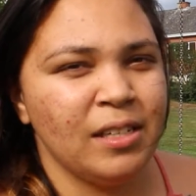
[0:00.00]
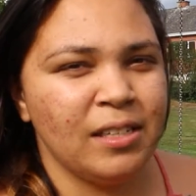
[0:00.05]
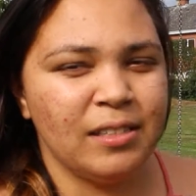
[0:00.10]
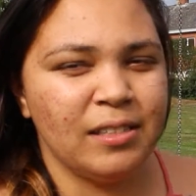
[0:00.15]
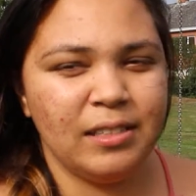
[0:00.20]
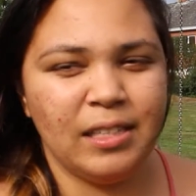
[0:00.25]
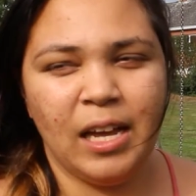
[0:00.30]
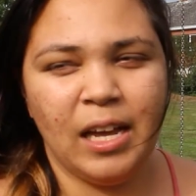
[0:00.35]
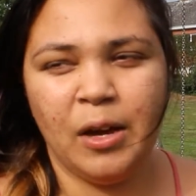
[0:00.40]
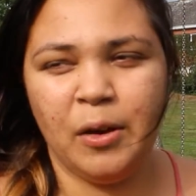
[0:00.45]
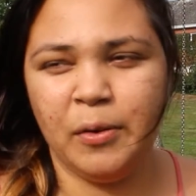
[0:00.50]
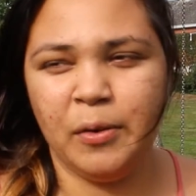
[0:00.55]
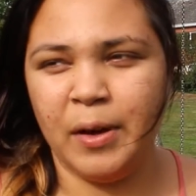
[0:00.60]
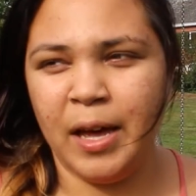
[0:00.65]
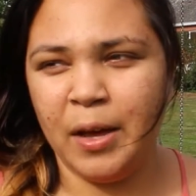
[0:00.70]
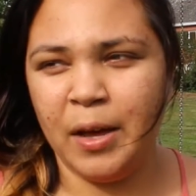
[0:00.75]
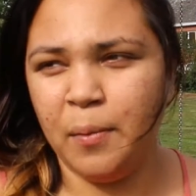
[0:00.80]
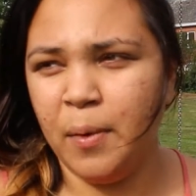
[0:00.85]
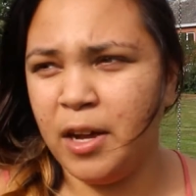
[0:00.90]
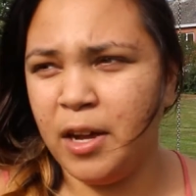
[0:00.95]
Now
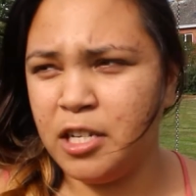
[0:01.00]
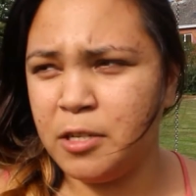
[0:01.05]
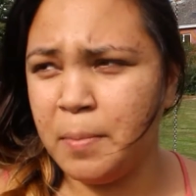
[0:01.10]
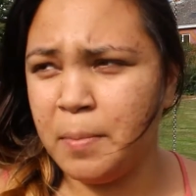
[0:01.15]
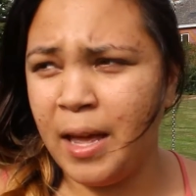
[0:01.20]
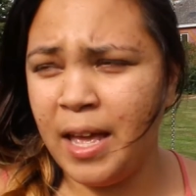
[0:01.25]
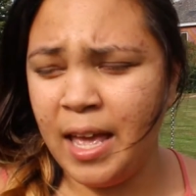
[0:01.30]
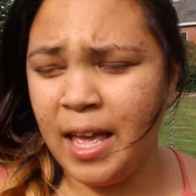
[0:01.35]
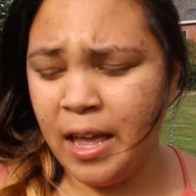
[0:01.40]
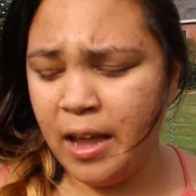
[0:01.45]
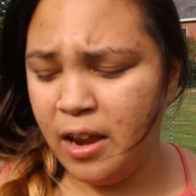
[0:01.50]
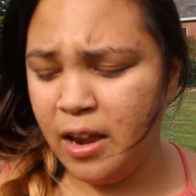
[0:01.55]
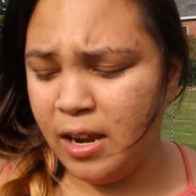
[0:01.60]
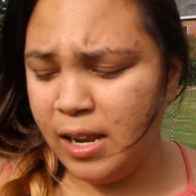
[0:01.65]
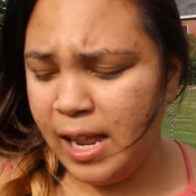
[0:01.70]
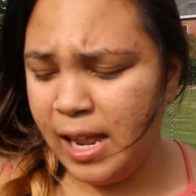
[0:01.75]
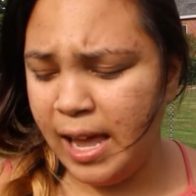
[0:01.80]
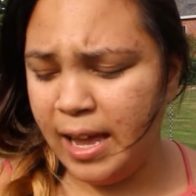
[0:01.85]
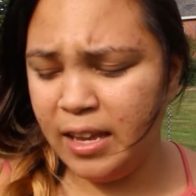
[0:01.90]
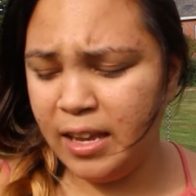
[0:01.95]
I wash my hair
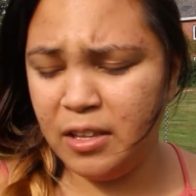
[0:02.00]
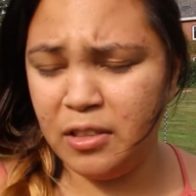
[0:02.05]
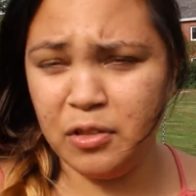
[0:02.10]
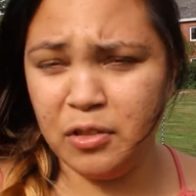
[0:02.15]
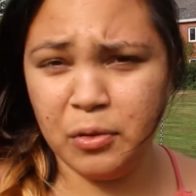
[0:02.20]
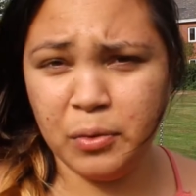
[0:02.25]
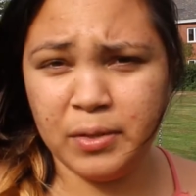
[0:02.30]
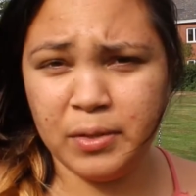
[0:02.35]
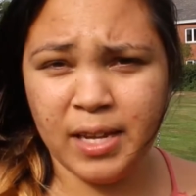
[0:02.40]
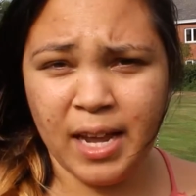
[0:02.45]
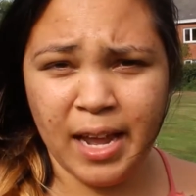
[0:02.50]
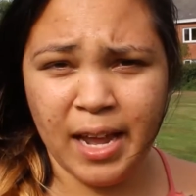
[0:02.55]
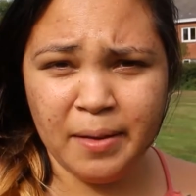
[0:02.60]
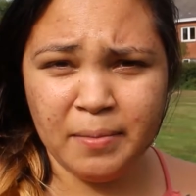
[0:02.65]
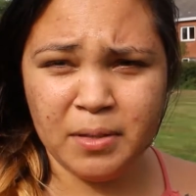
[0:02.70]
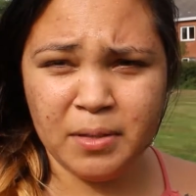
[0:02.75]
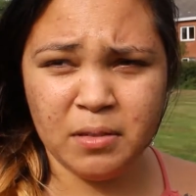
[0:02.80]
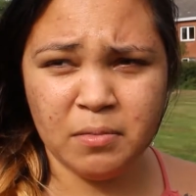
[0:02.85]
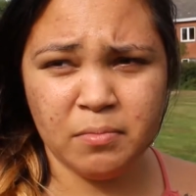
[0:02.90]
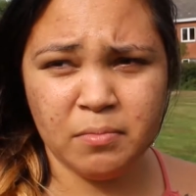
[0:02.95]
like 2
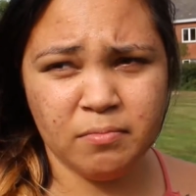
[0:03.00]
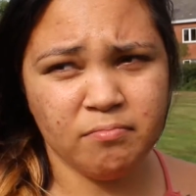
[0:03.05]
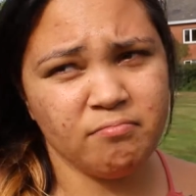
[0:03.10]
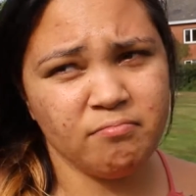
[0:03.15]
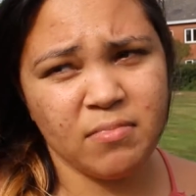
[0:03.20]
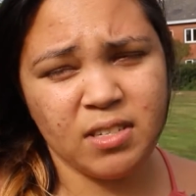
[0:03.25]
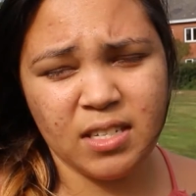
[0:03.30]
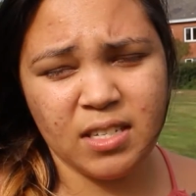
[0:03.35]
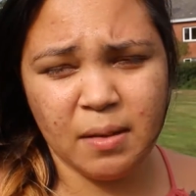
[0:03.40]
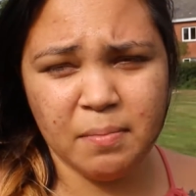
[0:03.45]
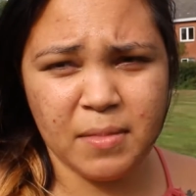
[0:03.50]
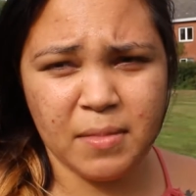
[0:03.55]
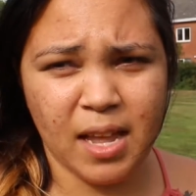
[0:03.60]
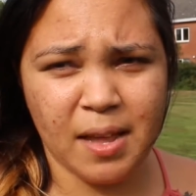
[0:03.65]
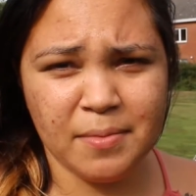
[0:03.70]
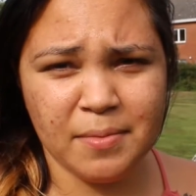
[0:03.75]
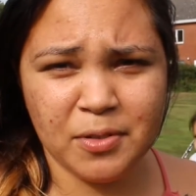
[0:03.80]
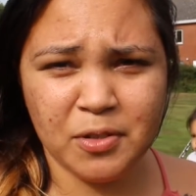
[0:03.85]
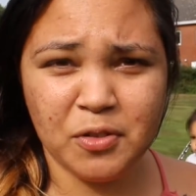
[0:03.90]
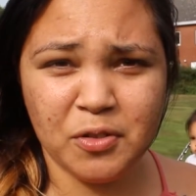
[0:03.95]
times,
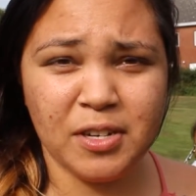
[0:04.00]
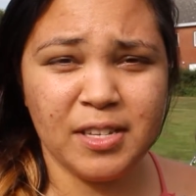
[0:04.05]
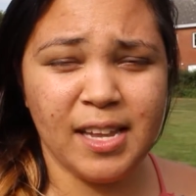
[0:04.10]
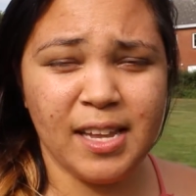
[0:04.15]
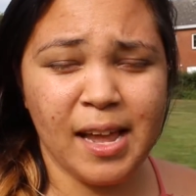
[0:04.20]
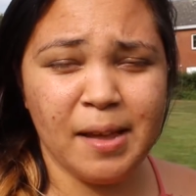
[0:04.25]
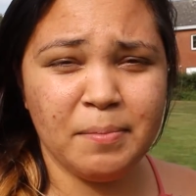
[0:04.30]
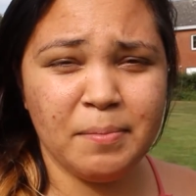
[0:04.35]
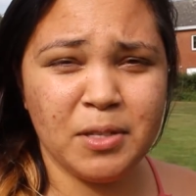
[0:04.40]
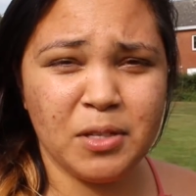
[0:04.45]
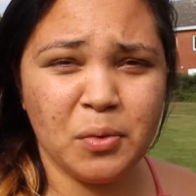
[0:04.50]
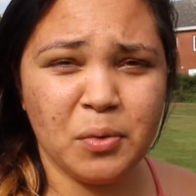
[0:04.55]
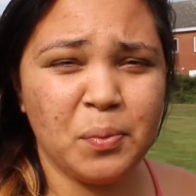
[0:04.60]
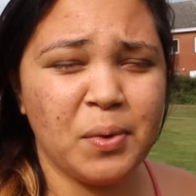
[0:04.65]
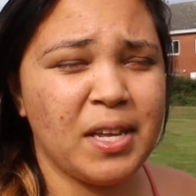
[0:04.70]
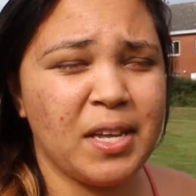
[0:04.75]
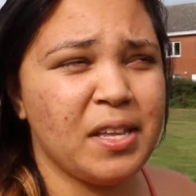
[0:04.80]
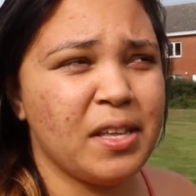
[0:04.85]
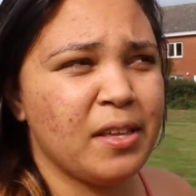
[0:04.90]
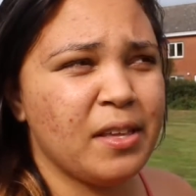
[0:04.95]
sometimes 3 times a
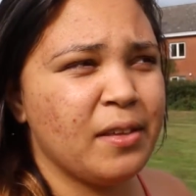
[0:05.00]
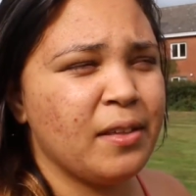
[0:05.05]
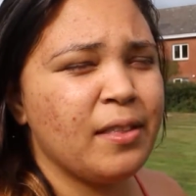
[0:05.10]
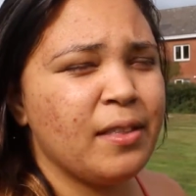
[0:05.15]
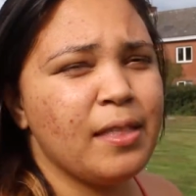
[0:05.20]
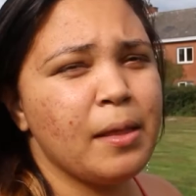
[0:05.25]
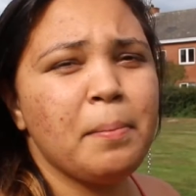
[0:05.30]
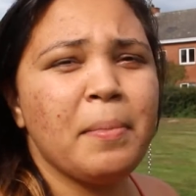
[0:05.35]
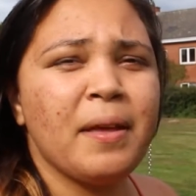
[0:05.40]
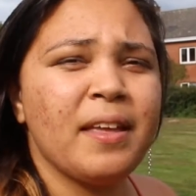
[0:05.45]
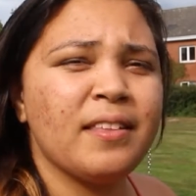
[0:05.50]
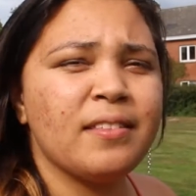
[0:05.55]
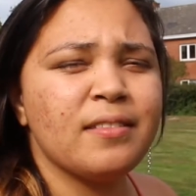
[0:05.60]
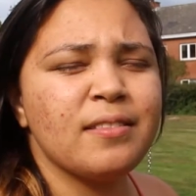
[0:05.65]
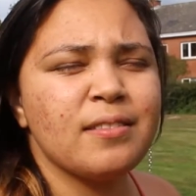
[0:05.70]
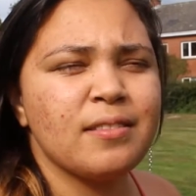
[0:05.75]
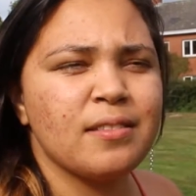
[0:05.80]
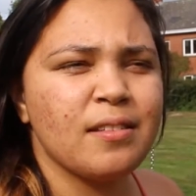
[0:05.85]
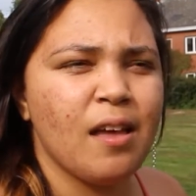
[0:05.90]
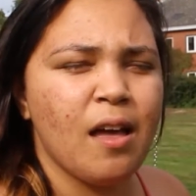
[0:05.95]
week,
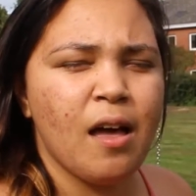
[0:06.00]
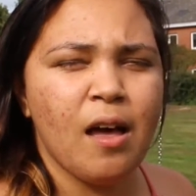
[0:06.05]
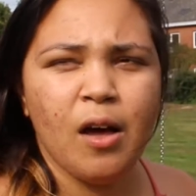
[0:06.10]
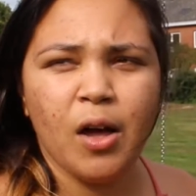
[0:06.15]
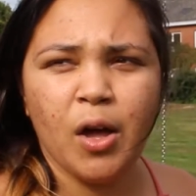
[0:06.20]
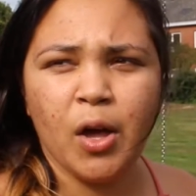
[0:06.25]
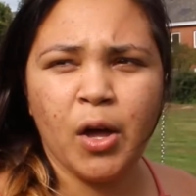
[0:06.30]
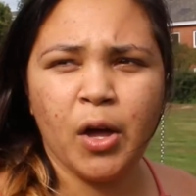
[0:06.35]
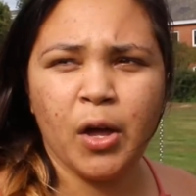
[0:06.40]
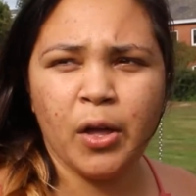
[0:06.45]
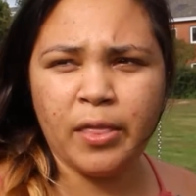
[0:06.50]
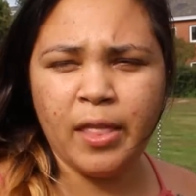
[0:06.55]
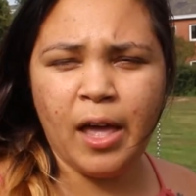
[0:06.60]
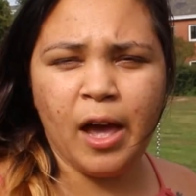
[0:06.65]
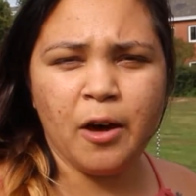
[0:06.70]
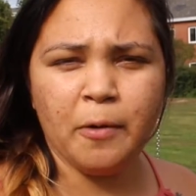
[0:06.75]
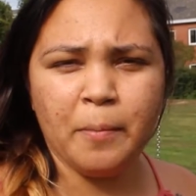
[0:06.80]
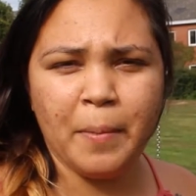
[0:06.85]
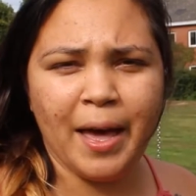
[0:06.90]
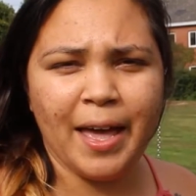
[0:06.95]
depends on
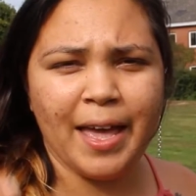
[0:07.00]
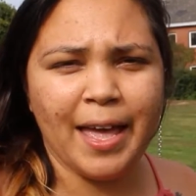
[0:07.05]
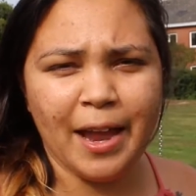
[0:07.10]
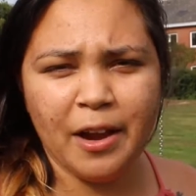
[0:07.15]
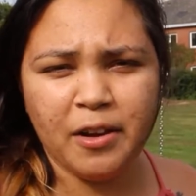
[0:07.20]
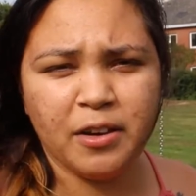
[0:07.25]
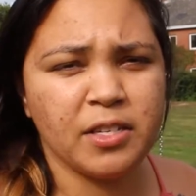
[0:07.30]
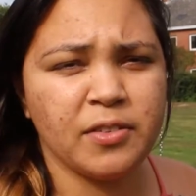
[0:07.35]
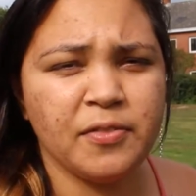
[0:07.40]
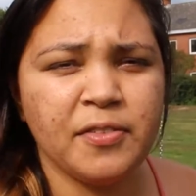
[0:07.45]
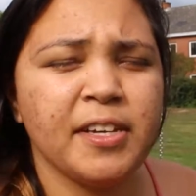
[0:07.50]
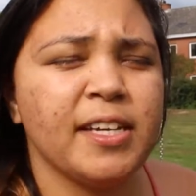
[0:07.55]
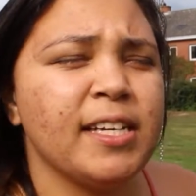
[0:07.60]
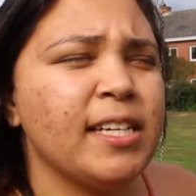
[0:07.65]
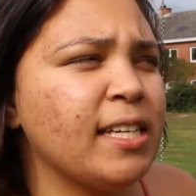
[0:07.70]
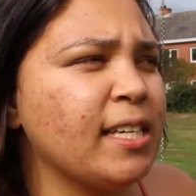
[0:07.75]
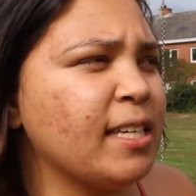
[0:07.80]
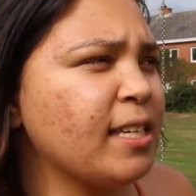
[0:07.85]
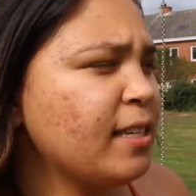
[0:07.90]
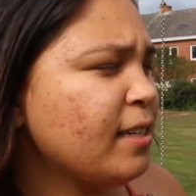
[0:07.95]
how my hair is
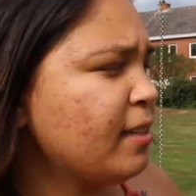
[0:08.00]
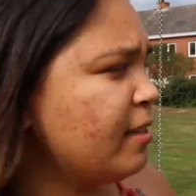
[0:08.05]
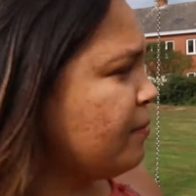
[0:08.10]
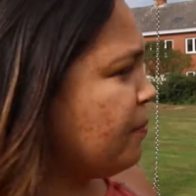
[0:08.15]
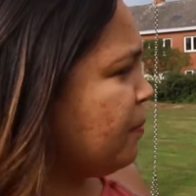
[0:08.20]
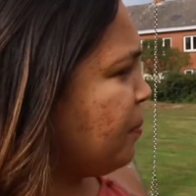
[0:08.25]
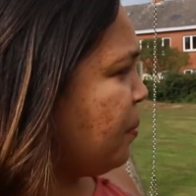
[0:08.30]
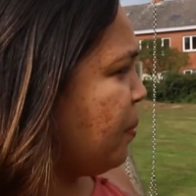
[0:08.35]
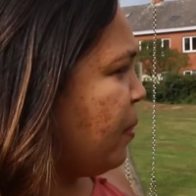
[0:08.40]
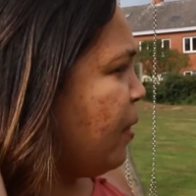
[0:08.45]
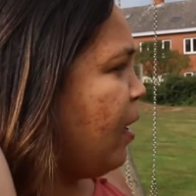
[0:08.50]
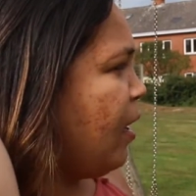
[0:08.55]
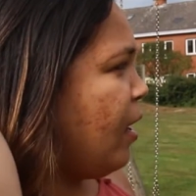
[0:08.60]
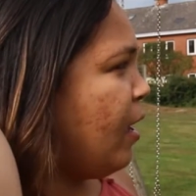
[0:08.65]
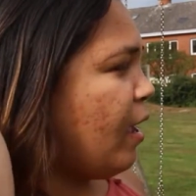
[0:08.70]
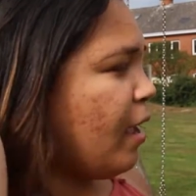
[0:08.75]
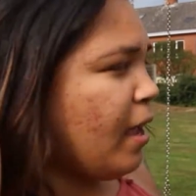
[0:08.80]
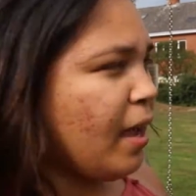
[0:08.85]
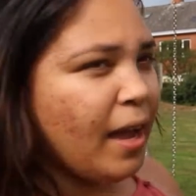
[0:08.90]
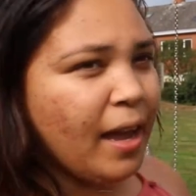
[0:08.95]
feeling.
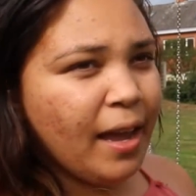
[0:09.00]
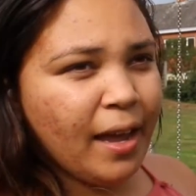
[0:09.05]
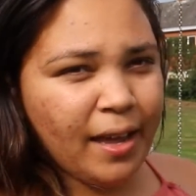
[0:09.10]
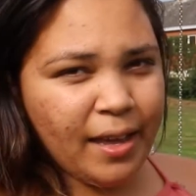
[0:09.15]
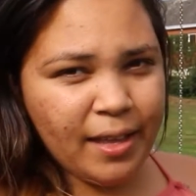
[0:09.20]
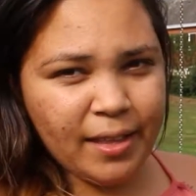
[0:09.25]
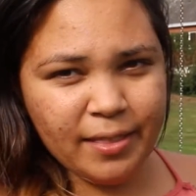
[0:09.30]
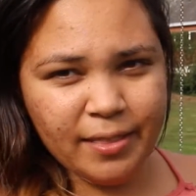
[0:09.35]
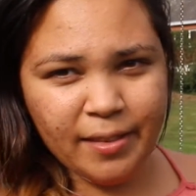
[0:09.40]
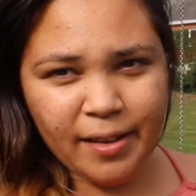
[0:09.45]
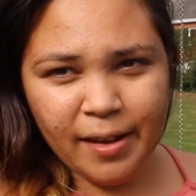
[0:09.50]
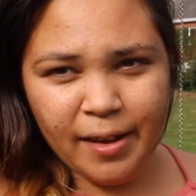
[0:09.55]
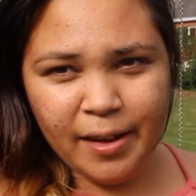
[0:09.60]
And